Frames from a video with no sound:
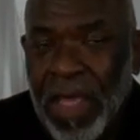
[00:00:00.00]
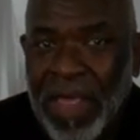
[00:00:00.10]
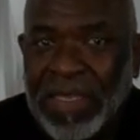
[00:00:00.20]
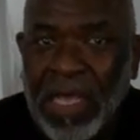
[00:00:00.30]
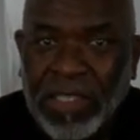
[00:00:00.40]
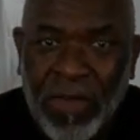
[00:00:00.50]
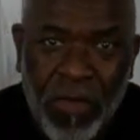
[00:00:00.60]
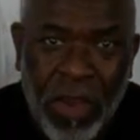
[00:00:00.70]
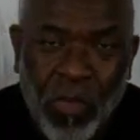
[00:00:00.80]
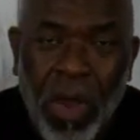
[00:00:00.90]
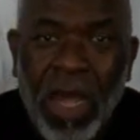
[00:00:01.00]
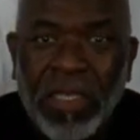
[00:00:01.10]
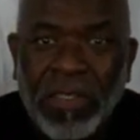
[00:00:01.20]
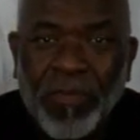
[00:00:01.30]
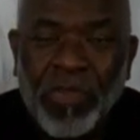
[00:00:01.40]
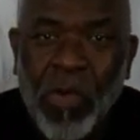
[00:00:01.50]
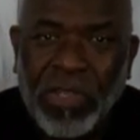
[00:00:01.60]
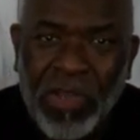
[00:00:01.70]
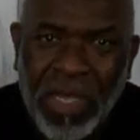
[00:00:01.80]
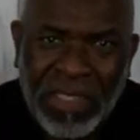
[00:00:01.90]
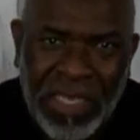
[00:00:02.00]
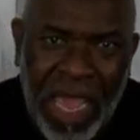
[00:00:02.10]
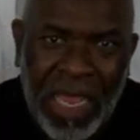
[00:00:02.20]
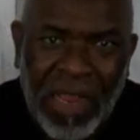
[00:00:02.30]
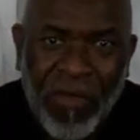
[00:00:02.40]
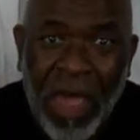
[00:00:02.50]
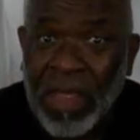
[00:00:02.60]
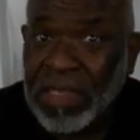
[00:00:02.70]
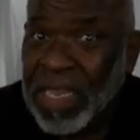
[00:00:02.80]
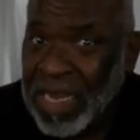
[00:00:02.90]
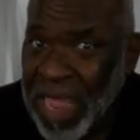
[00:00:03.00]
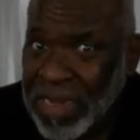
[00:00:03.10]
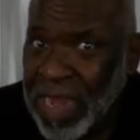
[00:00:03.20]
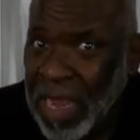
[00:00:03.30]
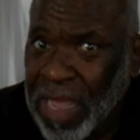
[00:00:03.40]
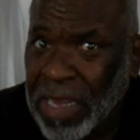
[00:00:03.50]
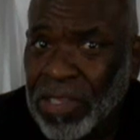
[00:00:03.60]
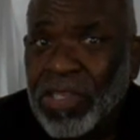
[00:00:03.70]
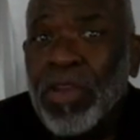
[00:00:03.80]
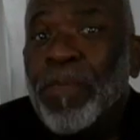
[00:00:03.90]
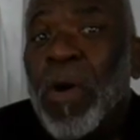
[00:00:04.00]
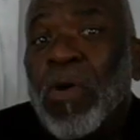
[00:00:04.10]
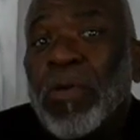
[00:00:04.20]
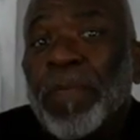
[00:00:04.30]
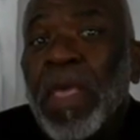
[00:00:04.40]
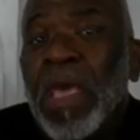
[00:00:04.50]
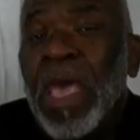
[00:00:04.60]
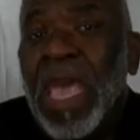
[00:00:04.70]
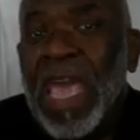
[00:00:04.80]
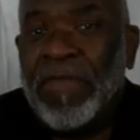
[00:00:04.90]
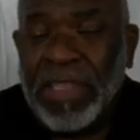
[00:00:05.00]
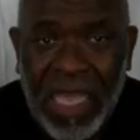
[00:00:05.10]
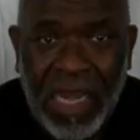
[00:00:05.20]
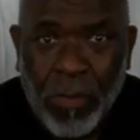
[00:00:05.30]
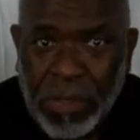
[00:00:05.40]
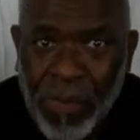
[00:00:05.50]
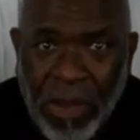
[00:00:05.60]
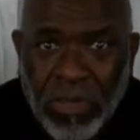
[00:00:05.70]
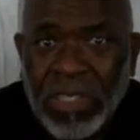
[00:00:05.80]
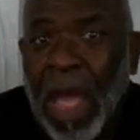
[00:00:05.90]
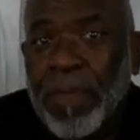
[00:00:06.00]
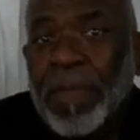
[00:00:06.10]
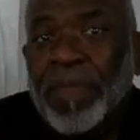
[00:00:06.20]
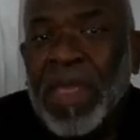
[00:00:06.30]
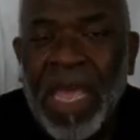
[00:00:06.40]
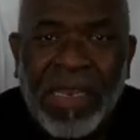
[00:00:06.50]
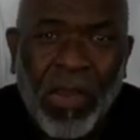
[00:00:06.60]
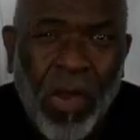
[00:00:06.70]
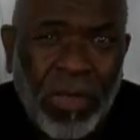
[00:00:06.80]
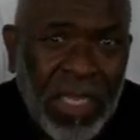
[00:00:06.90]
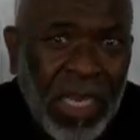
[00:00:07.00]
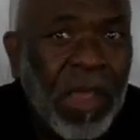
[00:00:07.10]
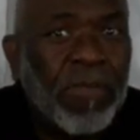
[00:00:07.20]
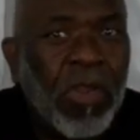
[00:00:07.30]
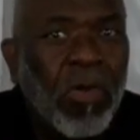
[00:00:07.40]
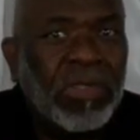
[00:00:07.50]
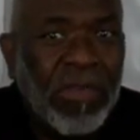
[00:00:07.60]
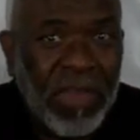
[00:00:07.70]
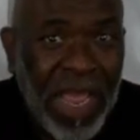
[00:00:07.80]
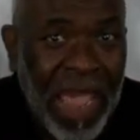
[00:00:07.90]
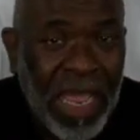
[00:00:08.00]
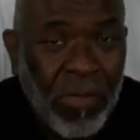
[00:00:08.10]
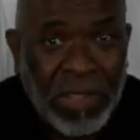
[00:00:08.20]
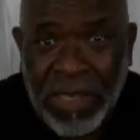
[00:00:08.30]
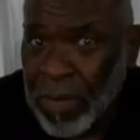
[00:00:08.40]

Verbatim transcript: That's how severe it was. So I took a scan. They found out that it had not gotten into the bone. If it did, it was microscopic. It had not gone to the lymph nodes. If it had, it was